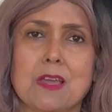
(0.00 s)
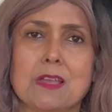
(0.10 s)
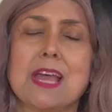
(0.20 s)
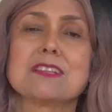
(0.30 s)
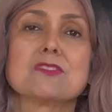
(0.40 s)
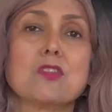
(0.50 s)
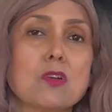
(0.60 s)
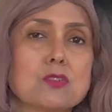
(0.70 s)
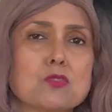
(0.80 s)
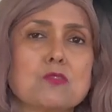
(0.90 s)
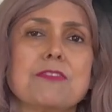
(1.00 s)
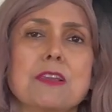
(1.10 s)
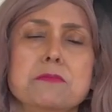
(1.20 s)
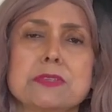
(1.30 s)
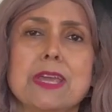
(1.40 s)
That's not too
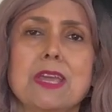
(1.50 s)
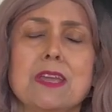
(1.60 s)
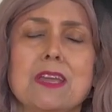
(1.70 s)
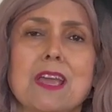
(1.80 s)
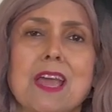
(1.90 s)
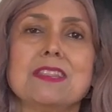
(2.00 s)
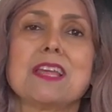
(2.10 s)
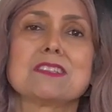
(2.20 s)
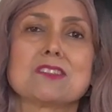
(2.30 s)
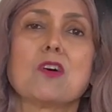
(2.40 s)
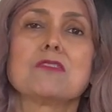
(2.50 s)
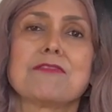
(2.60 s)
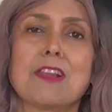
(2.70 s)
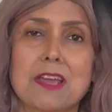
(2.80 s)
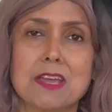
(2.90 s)
flimsy and that's not
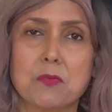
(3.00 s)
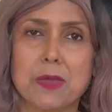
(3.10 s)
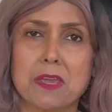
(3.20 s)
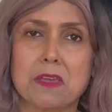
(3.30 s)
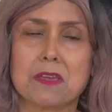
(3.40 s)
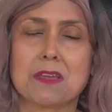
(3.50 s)
fly away.